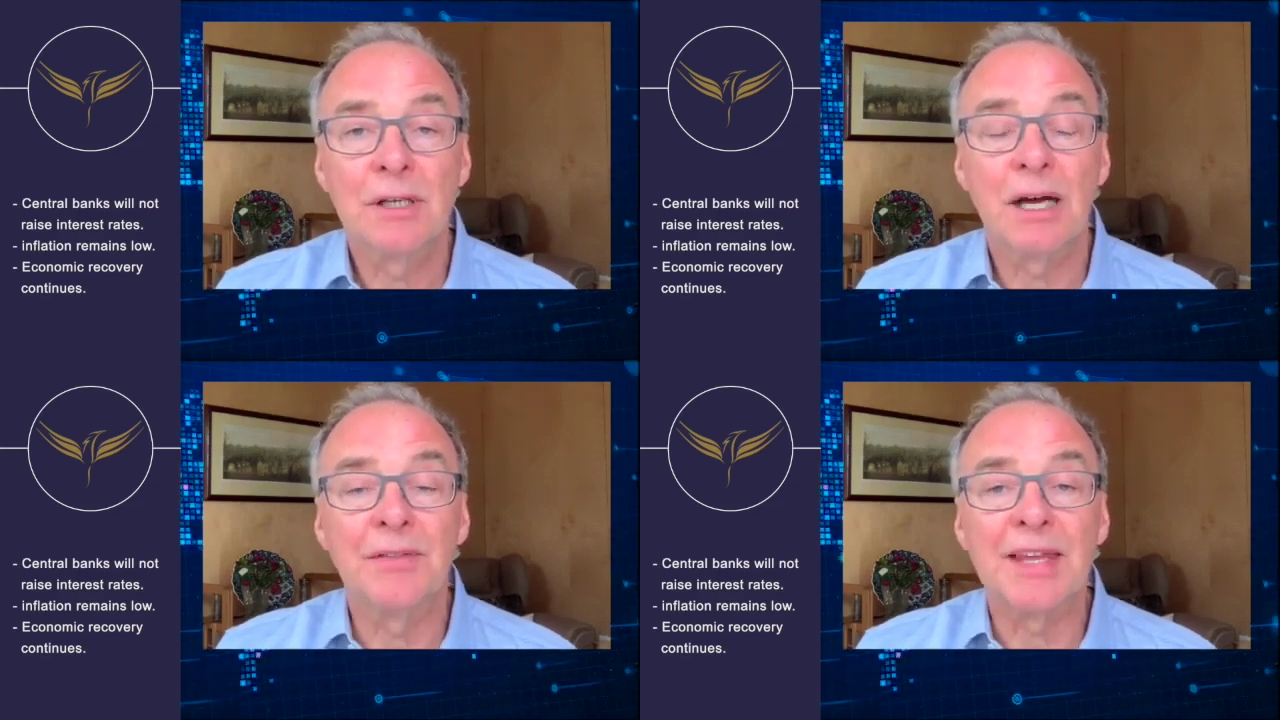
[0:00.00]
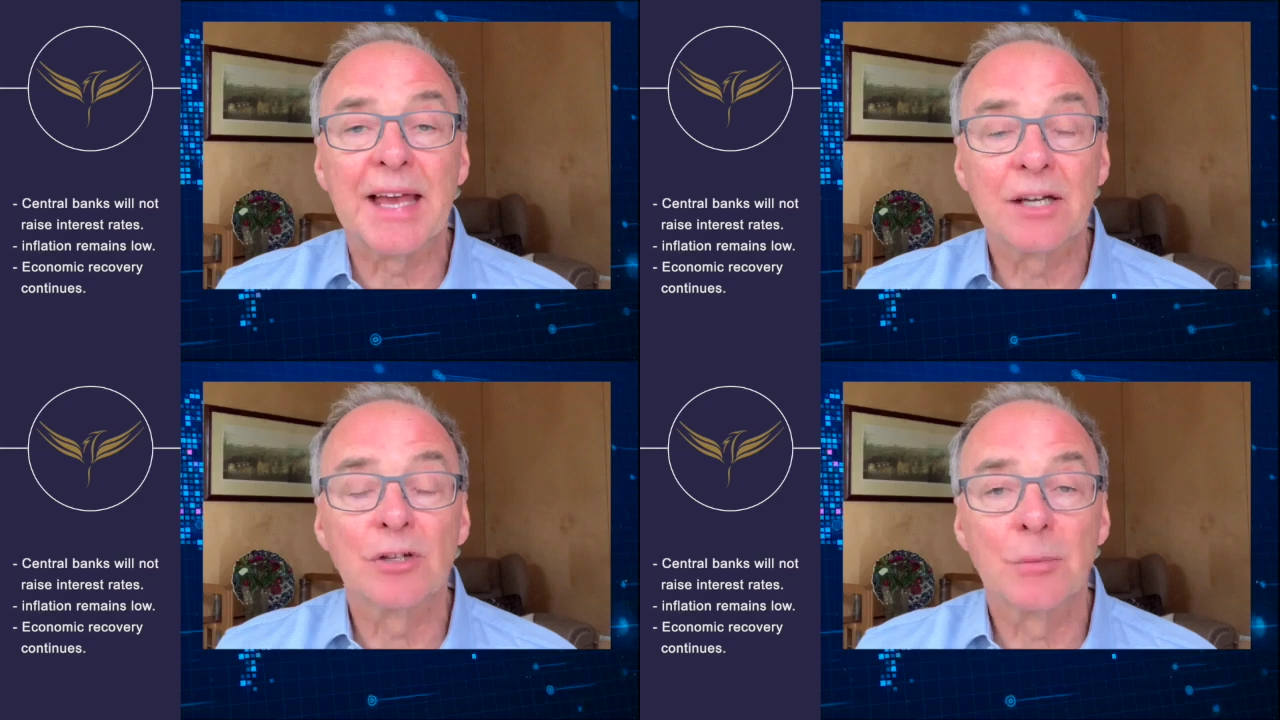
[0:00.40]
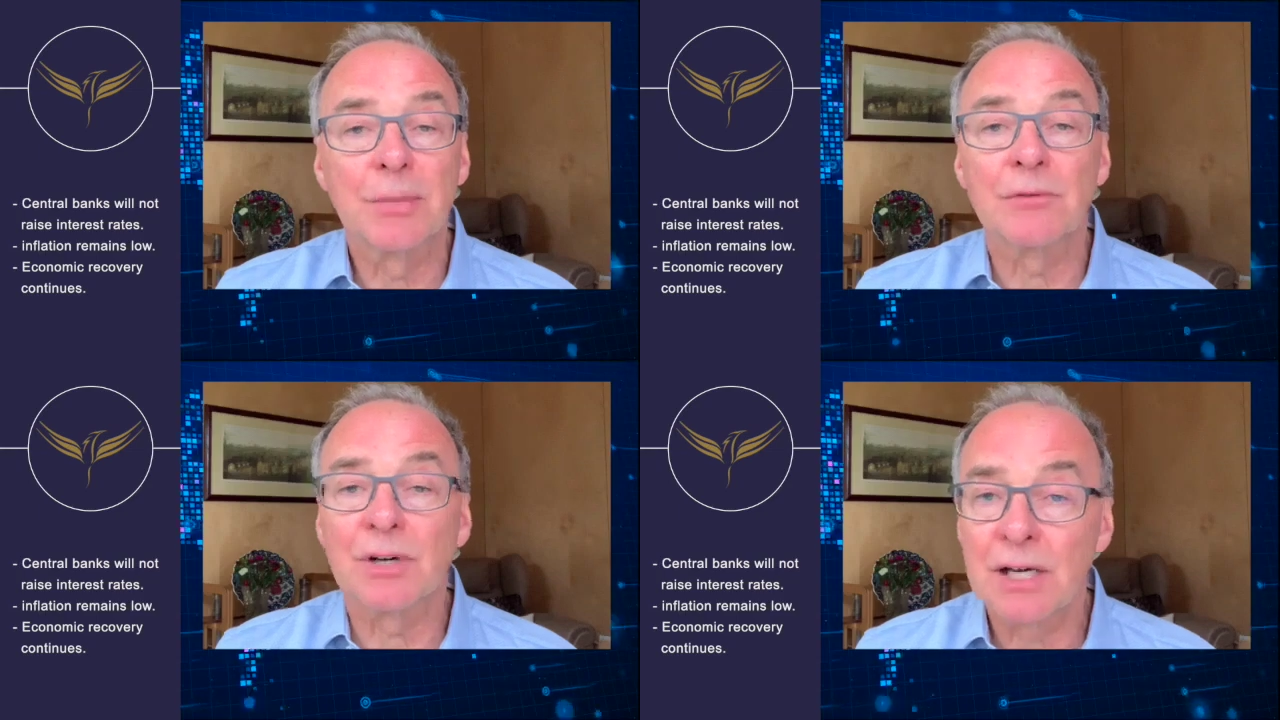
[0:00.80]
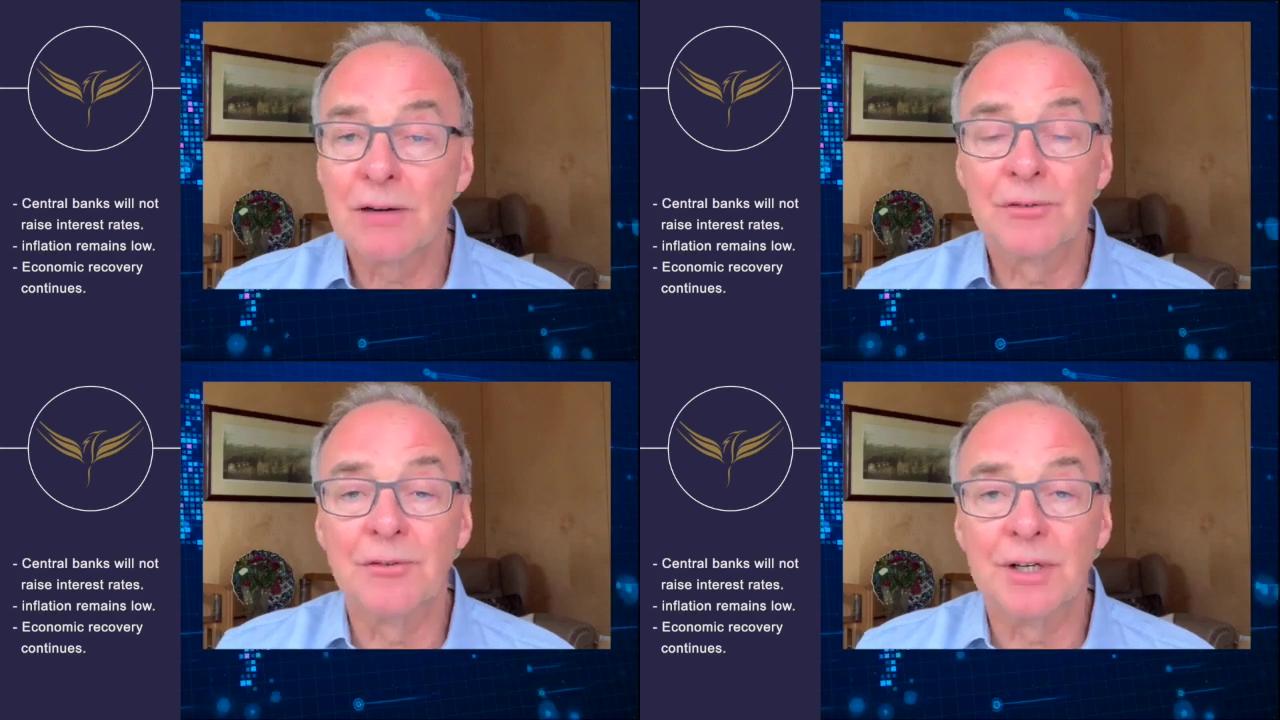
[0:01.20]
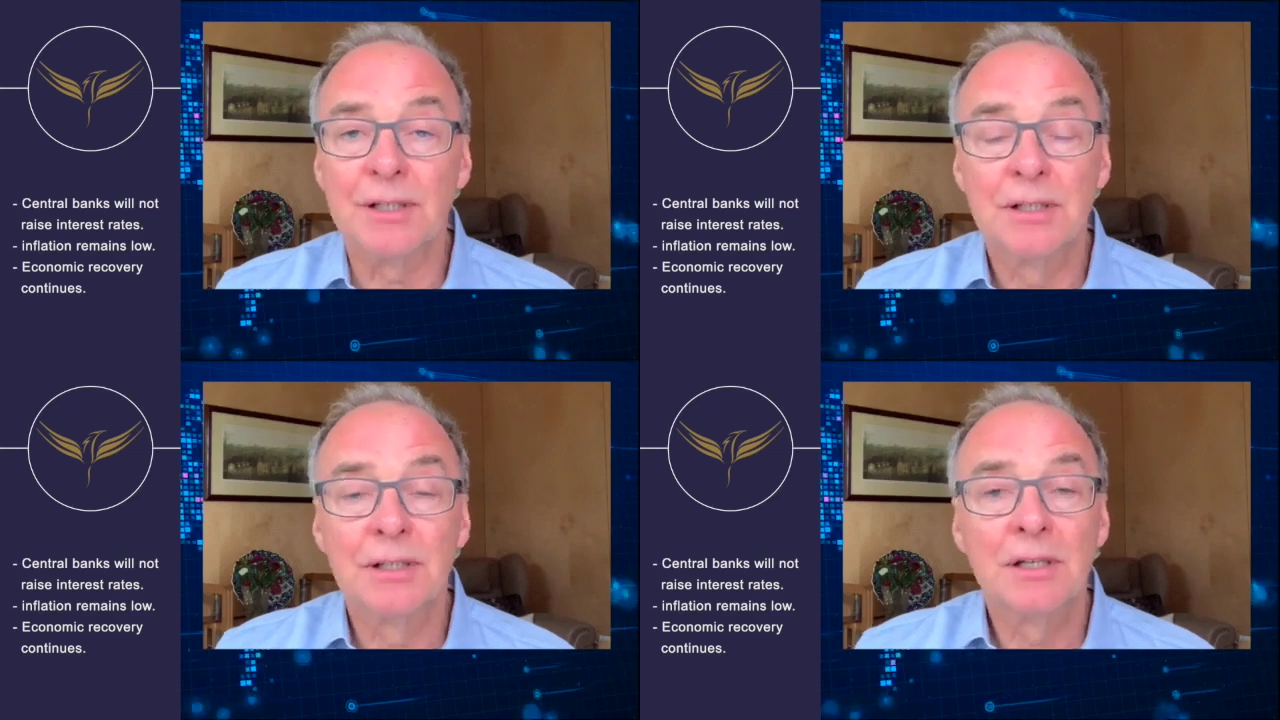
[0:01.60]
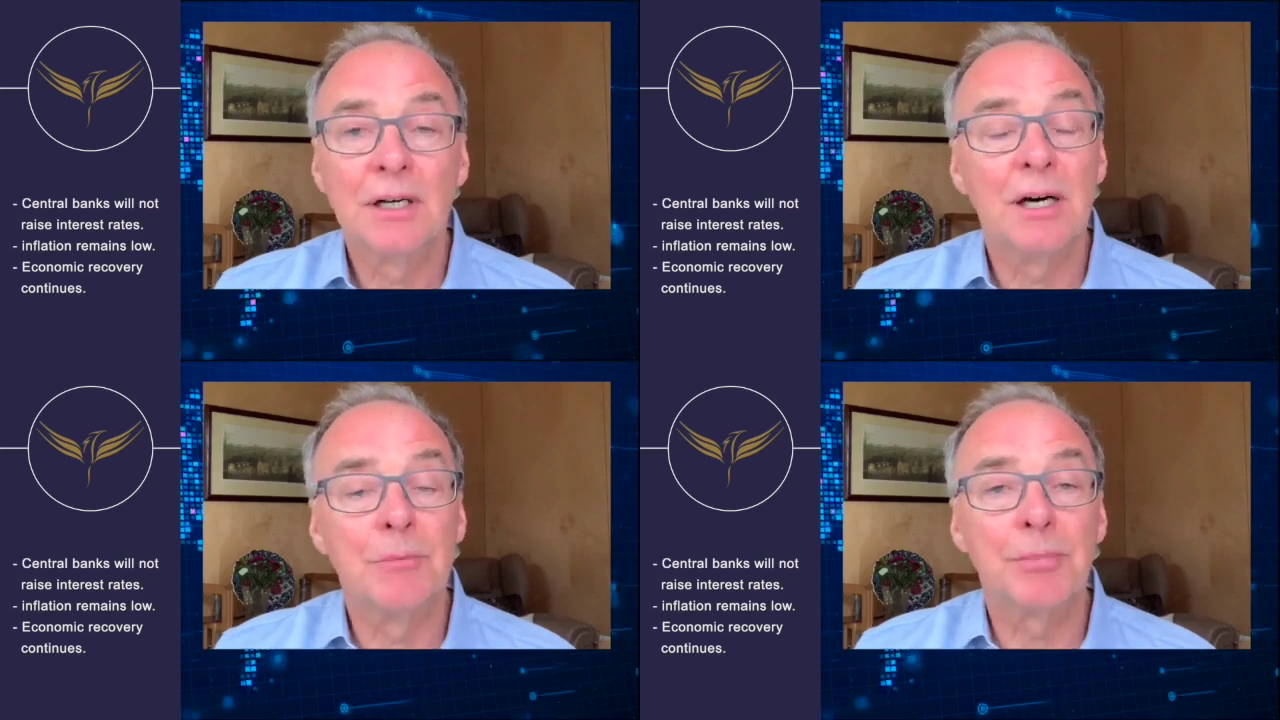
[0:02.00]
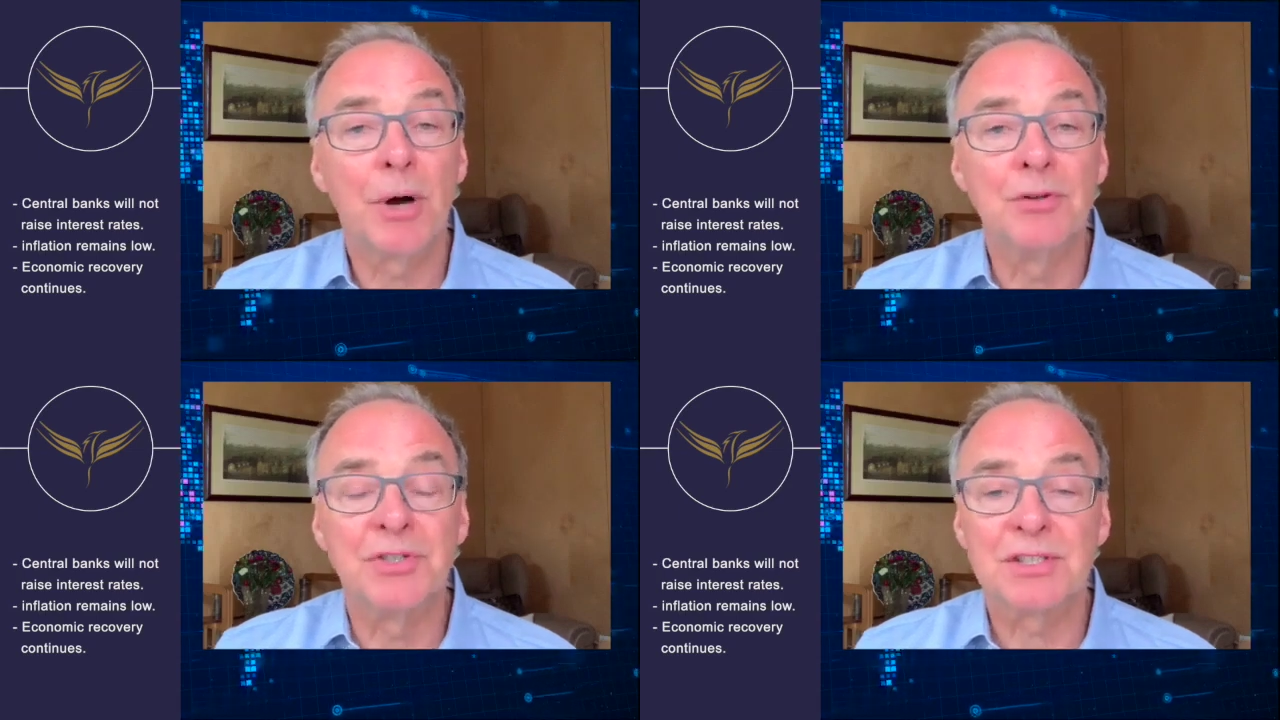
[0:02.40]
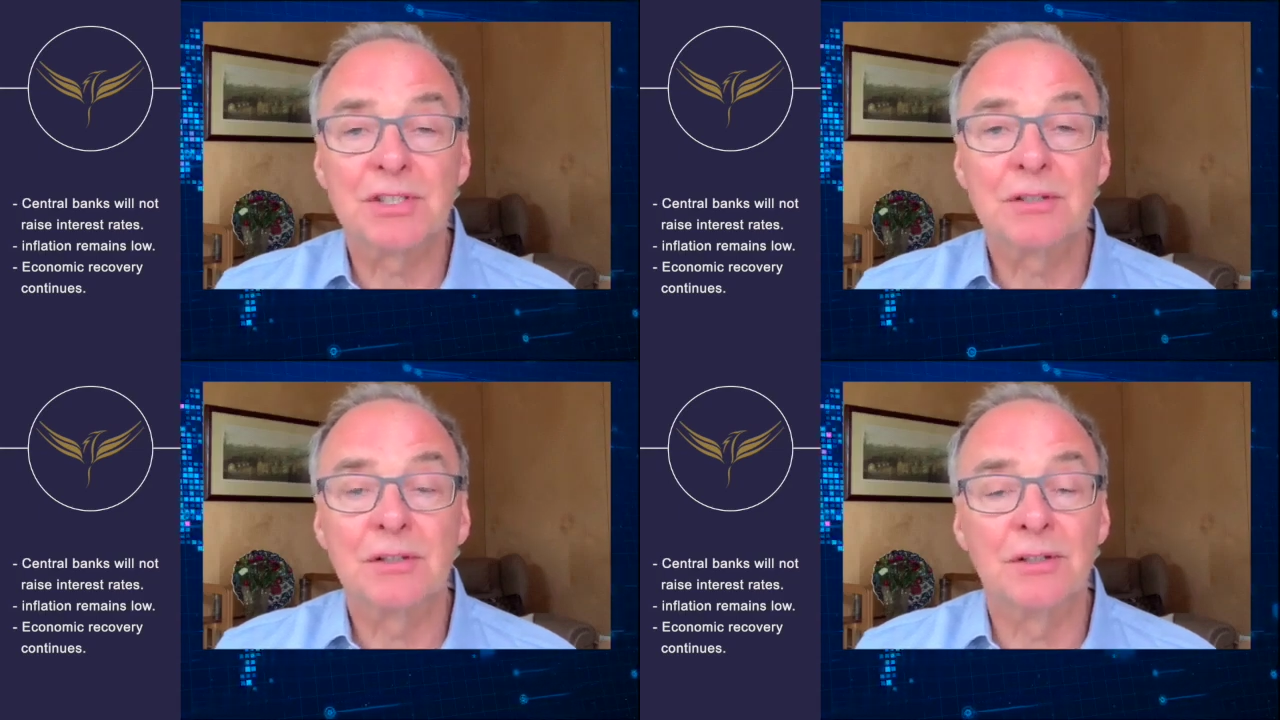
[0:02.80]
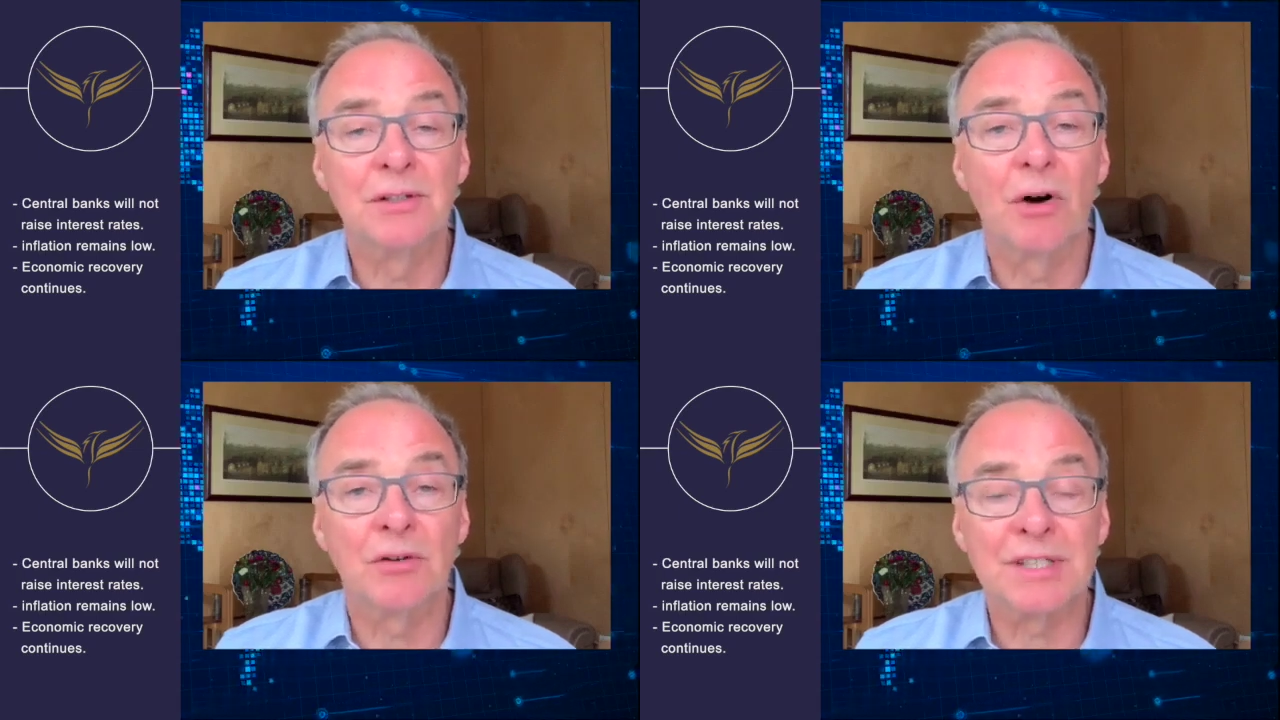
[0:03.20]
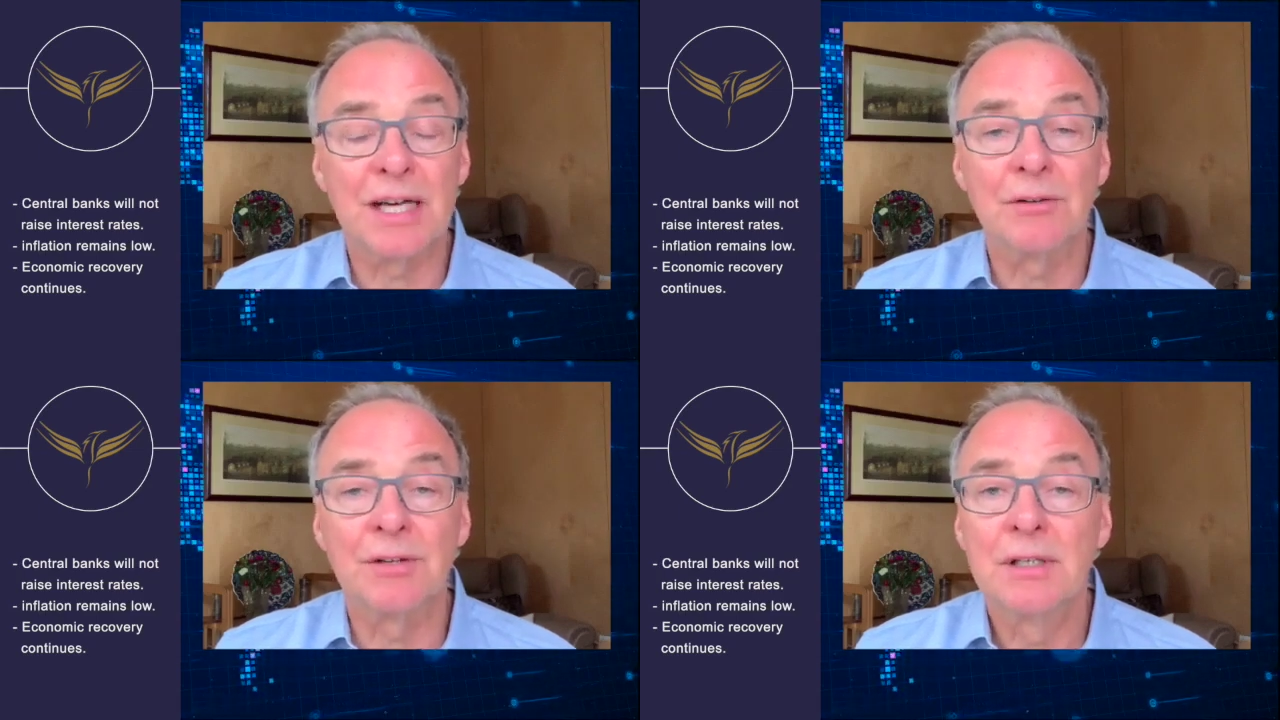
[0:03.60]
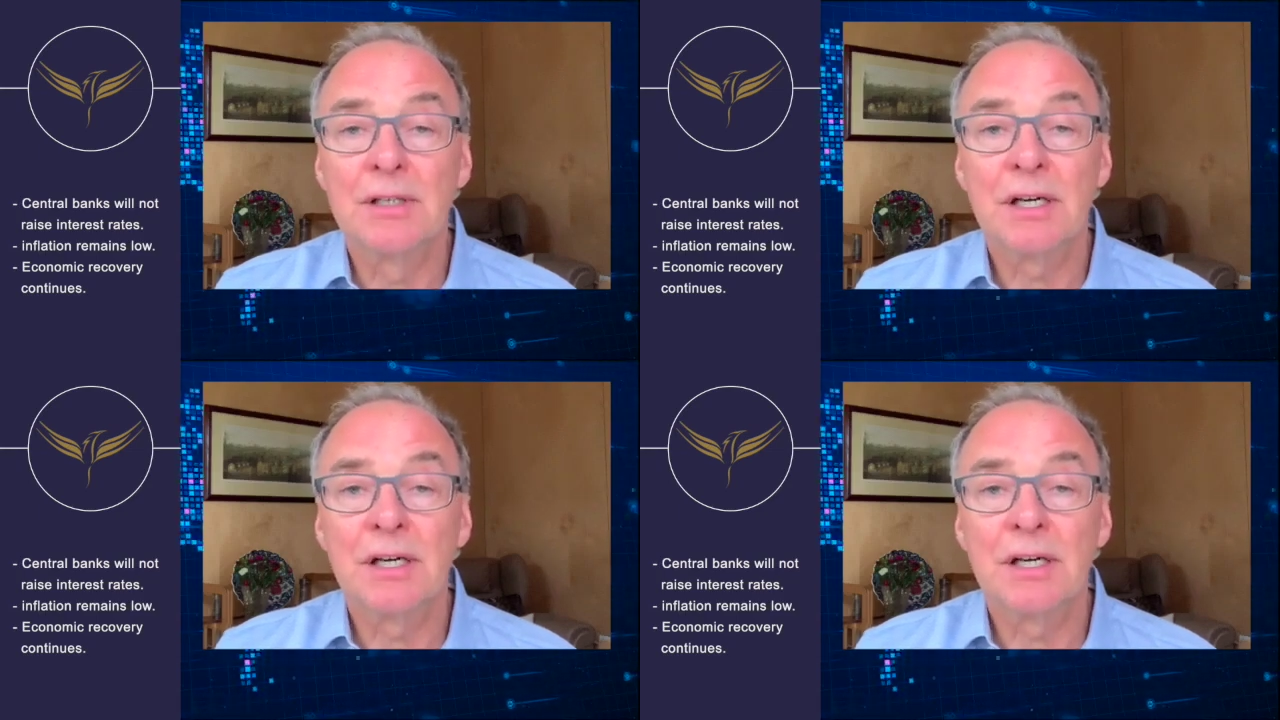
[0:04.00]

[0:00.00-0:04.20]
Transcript: and the economic recovery post-lockdown